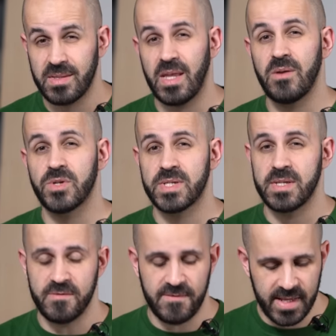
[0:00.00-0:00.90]
they were
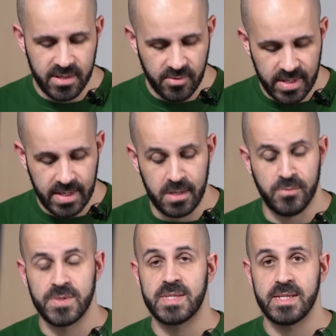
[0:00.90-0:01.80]
still flickering, it
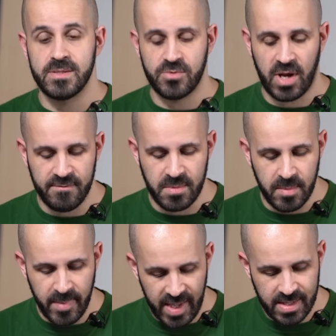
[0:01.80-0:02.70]
was still driving
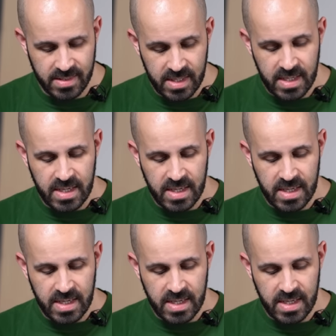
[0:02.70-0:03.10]
me mad.